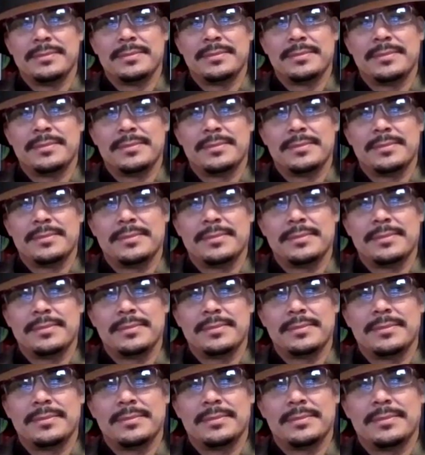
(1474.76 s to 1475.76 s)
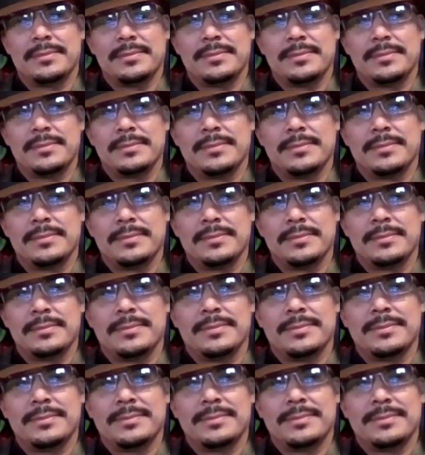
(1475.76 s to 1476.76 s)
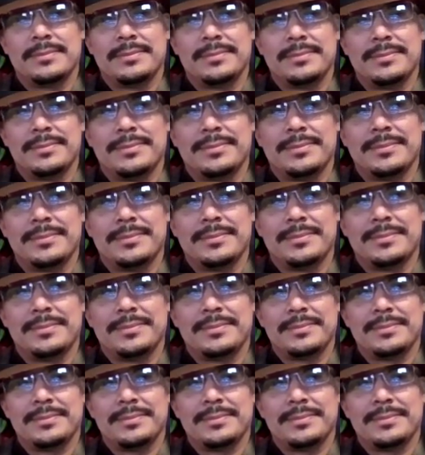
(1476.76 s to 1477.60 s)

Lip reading: The person shown says nothing.